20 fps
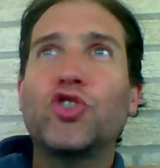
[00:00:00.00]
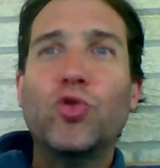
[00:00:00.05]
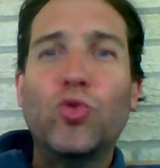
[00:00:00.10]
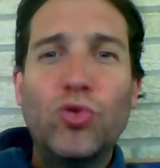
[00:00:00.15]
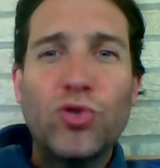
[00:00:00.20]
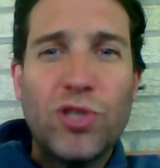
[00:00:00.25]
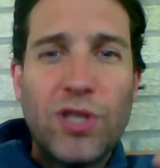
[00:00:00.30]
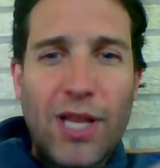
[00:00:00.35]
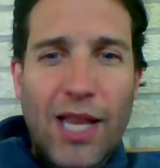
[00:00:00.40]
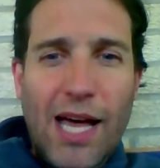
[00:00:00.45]

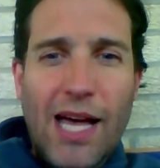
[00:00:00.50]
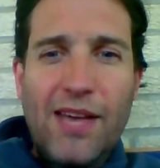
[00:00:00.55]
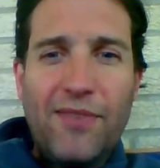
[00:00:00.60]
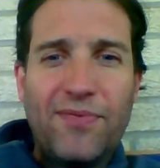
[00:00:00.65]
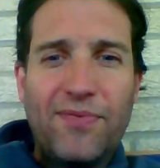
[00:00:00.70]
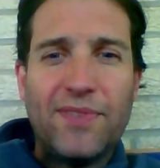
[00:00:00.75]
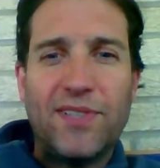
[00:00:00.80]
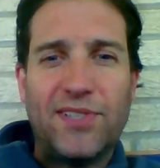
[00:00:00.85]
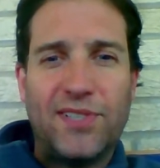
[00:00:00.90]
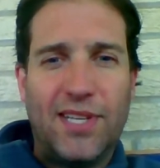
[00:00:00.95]
Choose
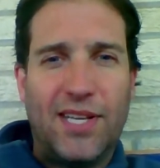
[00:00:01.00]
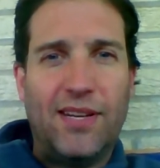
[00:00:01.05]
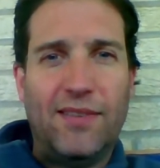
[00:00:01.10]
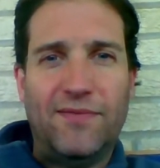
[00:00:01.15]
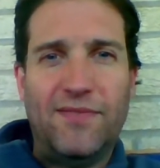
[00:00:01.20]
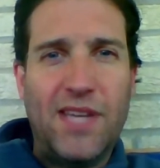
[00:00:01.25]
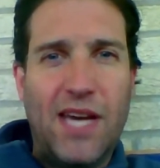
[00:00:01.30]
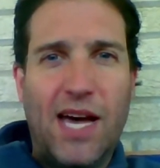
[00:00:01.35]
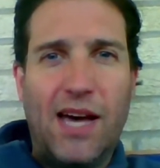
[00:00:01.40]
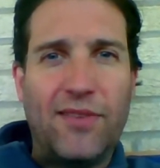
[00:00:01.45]
life
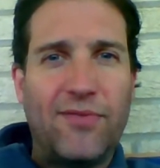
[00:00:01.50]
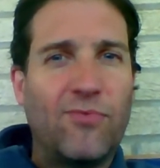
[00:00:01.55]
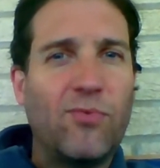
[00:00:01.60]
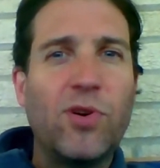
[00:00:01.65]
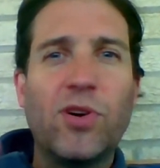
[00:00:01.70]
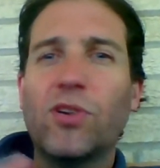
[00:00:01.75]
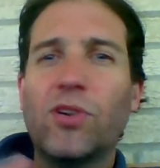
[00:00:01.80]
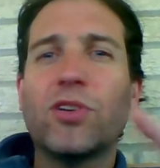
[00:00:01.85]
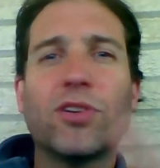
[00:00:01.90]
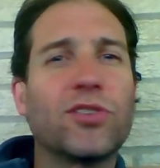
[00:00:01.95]
instead of death.
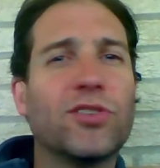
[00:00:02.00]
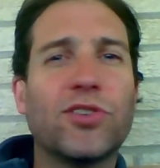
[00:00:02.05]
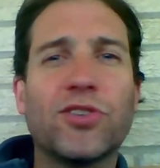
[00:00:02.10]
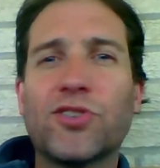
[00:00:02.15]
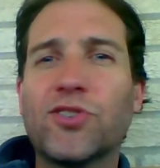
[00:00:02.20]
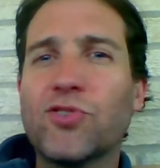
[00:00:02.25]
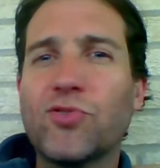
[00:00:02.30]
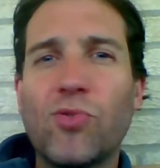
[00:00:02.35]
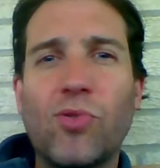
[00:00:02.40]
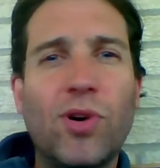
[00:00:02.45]
We are going to
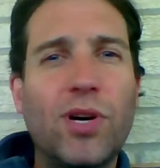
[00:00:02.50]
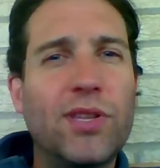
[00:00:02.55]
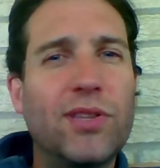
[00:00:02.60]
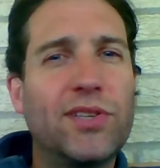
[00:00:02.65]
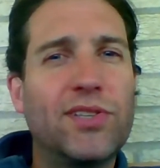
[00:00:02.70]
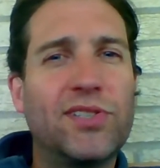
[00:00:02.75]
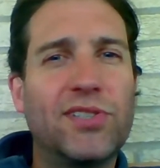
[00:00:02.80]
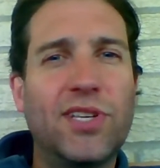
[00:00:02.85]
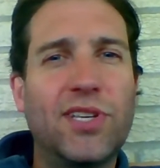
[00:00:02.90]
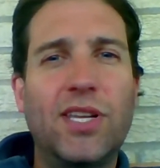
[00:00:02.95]

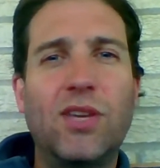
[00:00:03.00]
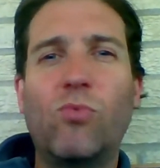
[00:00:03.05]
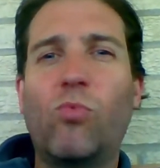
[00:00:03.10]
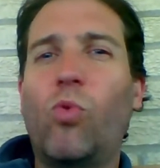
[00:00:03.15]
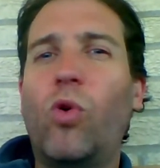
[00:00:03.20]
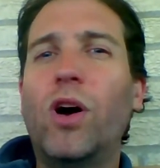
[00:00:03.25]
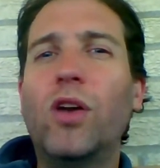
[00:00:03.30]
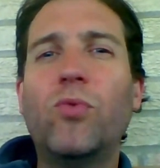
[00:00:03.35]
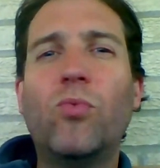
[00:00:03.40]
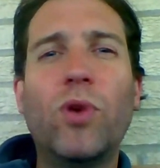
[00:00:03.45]
destroy this city
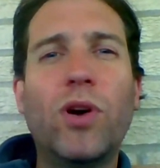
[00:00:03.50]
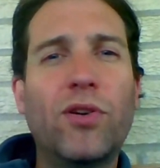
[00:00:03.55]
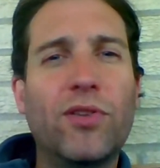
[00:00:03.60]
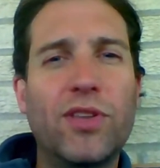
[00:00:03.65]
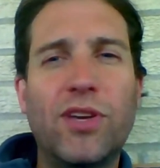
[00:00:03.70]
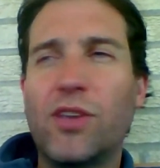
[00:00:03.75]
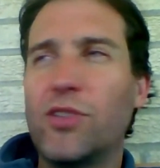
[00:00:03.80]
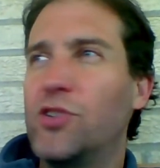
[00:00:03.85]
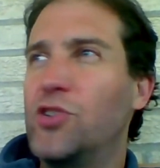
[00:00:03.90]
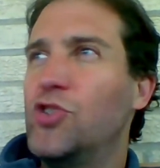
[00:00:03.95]
one way
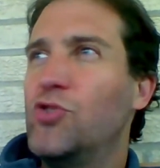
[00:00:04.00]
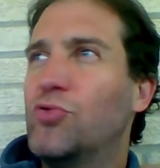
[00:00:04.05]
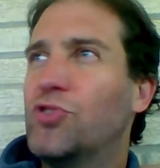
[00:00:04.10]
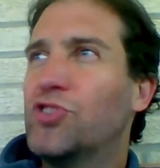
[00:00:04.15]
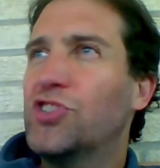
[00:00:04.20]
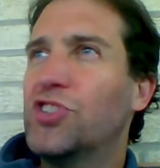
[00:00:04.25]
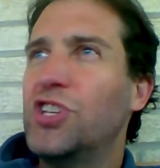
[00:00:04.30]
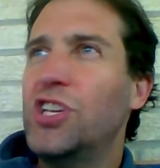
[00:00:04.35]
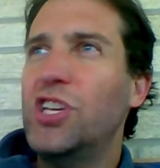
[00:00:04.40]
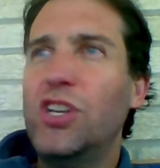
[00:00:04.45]
or the other. You
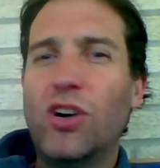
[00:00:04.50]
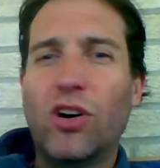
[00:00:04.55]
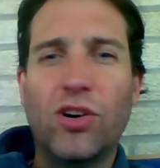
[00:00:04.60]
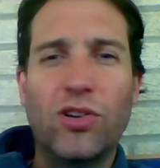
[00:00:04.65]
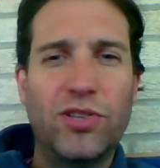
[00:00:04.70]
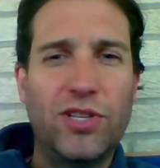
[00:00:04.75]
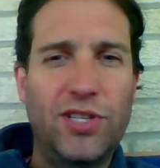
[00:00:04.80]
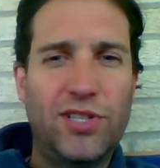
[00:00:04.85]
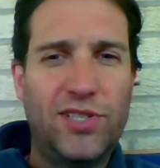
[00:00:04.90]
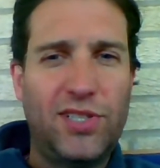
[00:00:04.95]
see
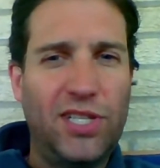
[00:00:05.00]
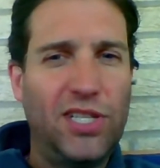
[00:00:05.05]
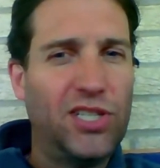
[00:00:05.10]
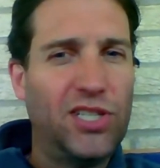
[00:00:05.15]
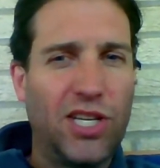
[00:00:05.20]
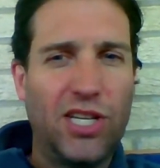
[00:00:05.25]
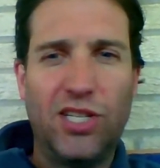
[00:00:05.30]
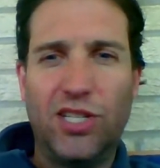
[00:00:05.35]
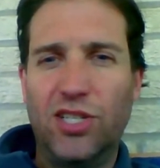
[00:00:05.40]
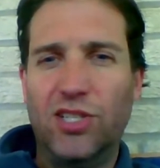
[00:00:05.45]
all these
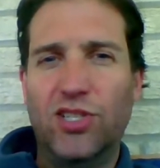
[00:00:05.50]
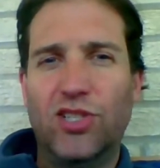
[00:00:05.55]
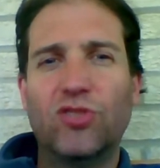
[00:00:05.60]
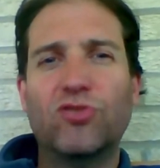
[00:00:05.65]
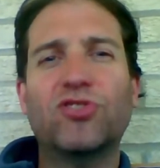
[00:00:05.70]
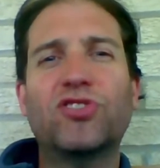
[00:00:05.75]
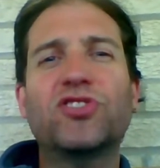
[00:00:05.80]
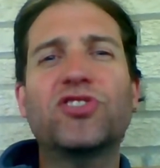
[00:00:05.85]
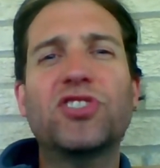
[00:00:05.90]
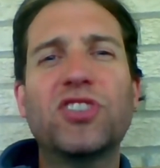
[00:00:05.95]
siege engines.
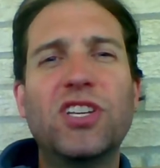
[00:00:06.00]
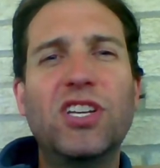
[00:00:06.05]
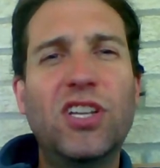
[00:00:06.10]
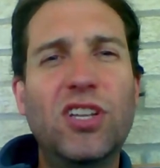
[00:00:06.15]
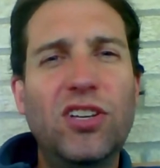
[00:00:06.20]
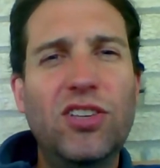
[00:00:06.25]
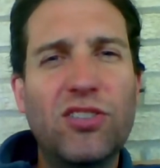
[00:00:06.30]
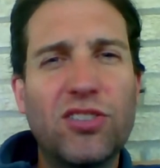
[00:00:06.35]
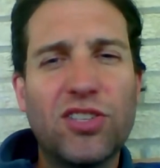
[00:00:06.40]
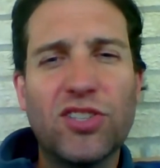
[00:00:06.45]
You
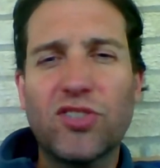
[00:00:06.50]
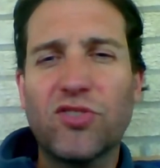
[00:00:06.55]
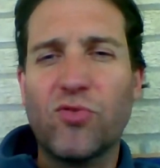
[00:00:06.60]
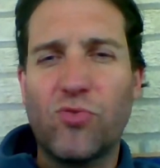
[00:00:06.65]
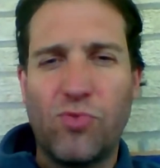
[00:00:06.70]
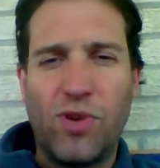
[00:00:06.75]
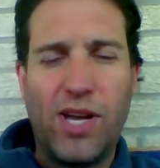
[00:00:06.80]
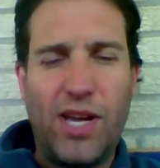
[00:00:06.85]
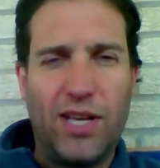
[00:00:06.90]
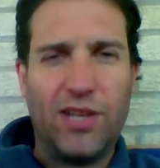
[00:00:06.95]
see this
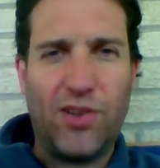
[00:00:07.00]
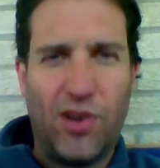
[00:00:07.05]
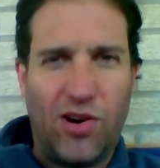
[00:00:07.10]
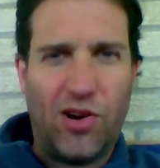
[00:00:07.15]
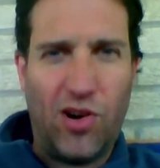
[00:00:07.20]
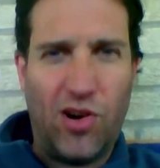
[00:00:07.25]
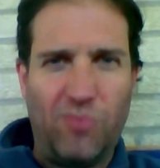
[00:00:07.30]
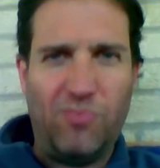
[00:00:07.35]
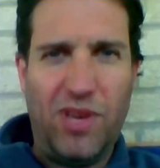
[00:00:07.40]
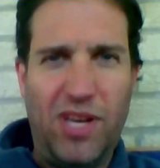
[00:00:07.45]
grand
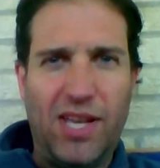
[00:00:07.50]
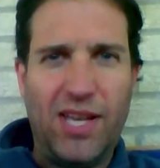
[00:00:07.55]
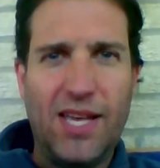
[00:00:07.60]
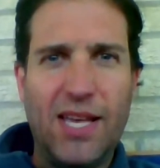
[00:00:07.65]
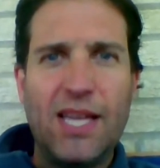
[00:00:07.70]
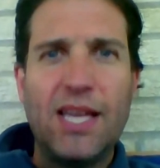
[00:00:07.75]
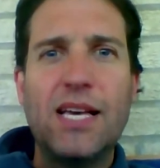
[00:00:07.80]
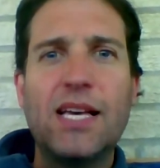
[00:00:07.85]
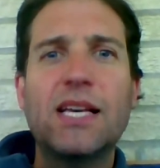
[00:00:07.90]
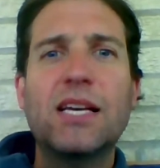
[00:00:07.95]
army.
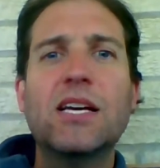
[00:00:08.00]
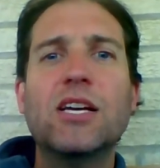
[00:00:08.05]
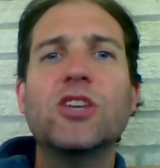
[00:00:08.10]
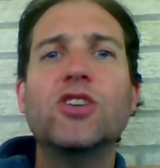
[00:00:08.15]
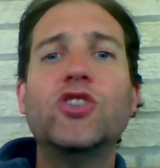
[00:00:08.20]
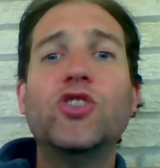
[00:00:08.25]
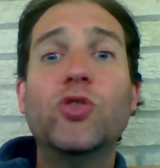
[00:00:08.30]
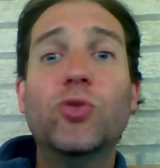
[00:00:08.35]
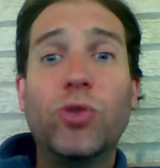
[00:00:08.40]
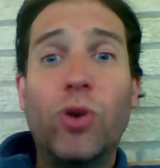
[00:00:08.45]

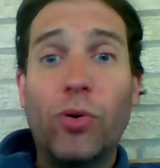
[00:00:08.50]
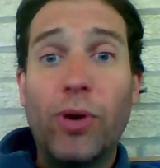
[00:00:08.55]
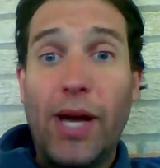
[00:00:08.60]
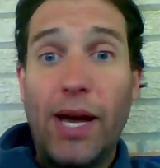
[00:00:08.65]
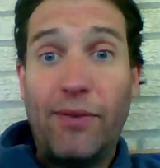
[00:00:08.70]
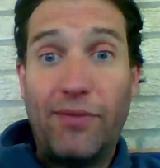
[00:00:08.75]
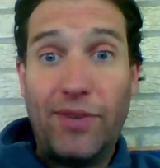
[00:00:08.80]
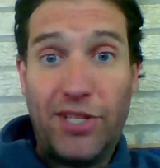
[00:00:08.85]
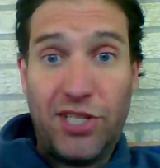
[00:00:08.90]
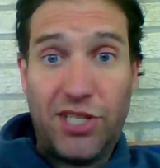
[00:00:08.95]
You
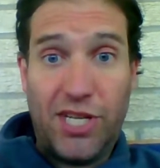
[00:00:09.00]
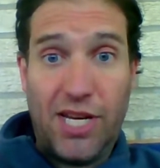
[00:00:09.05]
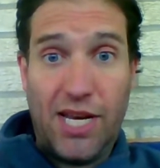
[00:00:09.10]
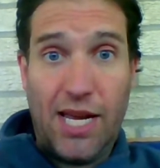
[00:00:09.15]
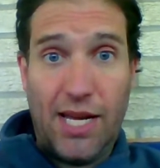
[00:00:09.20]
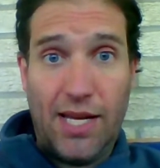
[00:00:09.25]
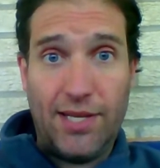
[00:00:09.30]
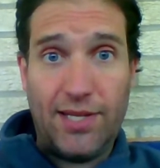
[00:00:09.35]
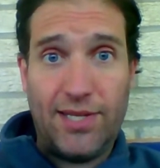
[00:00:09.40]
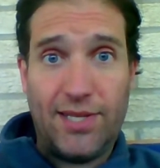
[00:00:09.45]
don't have a
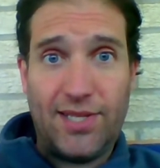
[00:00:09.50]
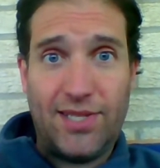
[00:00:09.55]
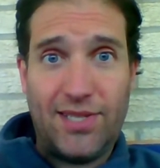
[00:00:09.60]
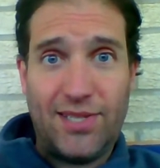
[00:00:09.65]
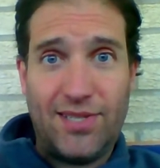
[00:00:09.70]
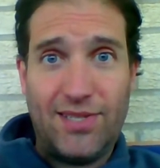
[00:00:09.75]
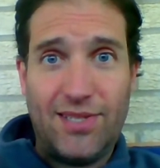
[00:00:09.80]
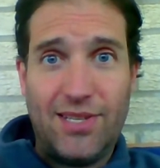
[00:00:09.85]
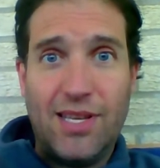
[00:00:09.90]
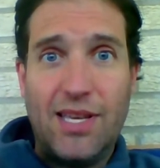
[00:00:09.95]

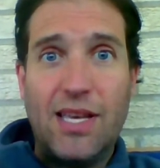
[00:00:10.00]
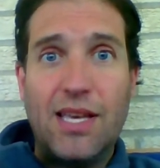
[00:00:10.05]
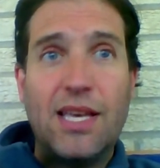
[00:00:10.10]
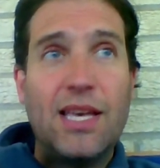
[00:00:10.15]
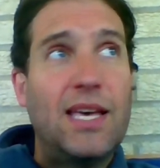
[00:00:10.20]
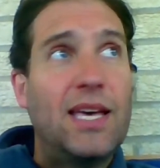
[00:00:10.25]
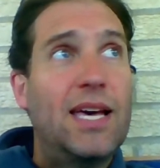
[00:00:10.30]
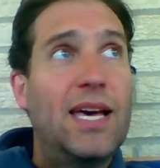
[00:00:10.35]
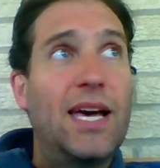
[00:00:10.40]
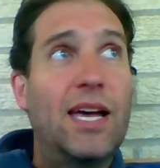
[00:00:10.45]
chance.
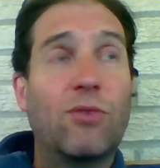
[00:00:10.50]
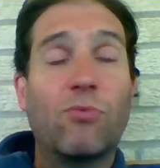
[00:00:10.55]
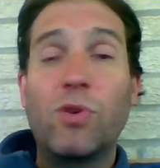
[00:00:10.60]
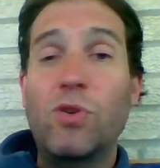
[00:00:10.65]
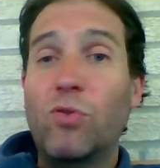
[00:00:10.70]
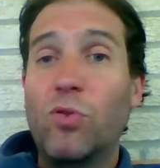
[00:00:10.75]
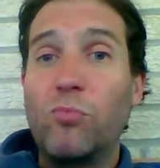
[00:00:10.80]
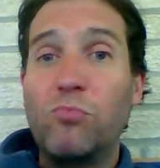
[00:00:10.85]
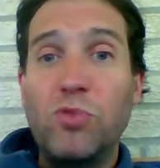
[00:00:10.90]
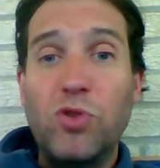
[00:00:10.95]
And
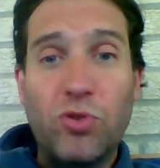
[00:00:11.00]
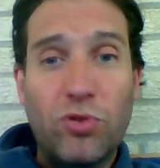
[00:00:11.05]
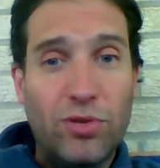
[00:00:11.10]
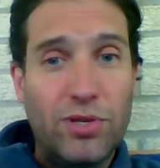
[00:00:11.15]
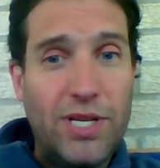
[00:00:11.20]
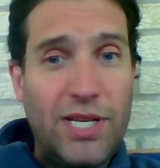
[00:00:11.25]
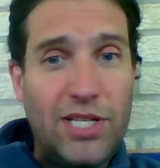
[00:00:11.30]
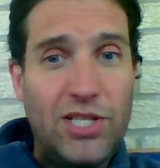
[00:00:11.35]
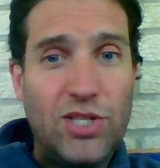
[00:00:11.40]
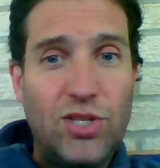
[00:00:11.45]
we will
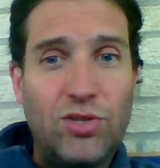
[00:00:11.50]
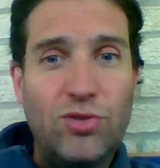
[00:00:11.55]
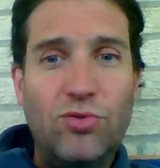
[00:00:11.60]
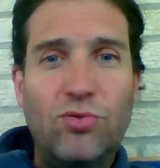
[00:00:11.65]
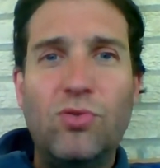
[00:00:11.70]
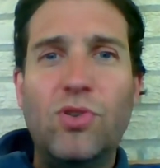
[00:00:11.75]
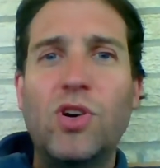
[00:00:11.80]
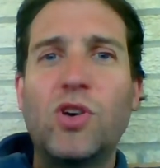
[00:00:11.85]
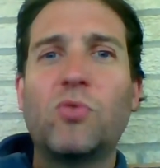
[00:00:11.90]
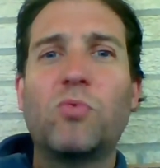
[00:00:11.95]
mutilate
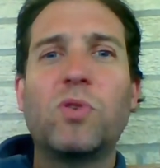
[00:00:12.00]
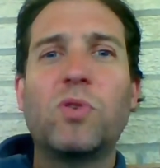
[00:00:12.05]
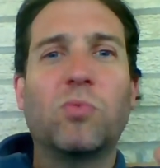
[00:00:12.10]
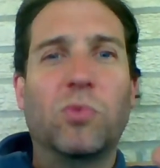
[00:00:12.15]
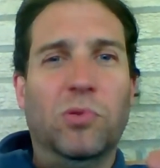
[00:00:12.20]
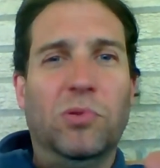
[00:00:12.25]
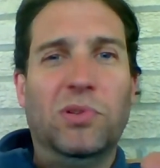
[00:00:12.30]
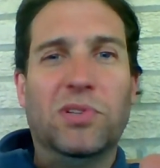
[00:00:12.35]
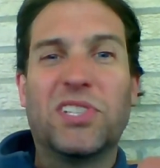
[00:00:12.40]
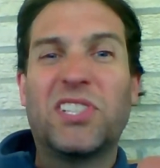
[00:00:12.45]
you. We
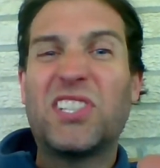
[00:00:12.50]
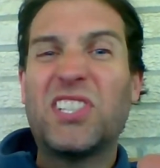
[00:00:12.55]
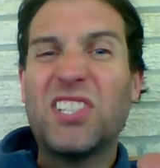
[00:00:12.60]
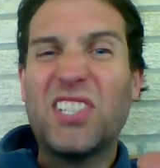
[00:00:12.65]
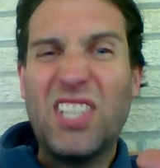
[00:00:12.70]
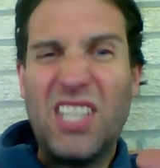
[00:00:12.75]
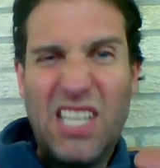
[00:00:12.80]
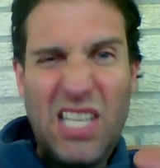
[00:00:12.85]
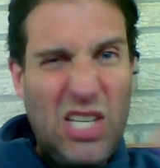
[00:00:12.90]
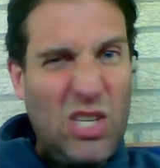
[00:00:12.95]
will
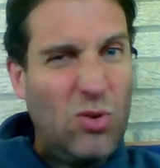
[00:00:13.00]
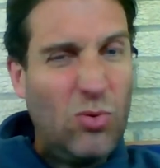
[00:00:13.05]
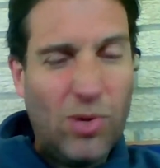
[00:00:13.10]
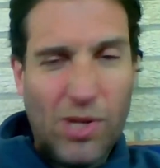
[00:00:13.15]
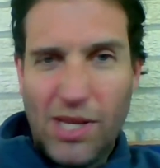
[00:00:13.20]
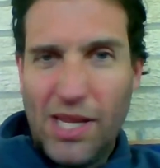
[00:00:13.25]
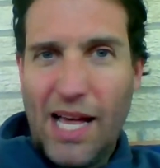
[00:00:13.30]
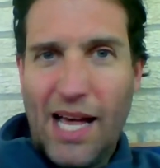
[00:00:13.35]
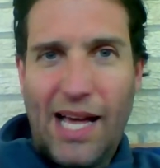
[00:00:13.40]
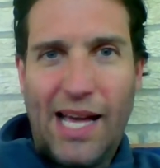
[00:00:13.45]
skin
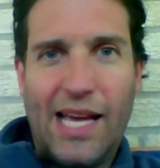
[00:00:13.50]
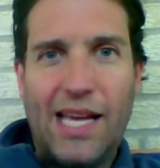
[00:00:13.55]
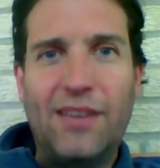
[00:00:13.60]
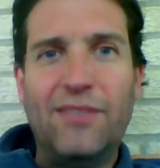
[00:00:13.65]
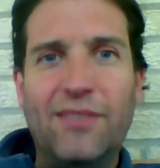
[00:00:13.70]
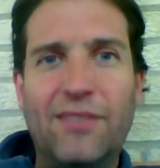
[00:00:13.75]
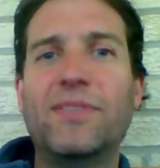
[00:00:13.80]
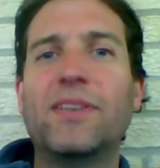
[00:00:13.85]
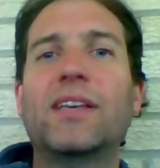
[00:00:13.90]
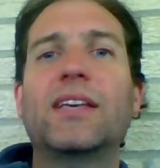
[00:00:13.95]
you
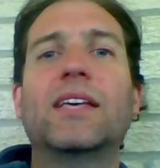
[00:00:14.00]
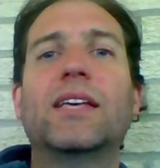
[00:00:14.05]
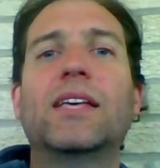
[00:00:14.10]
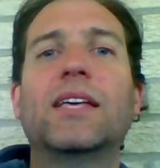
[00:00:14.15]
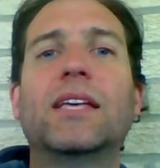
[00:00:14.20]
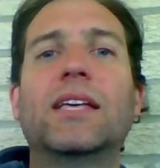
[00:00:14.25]
alive.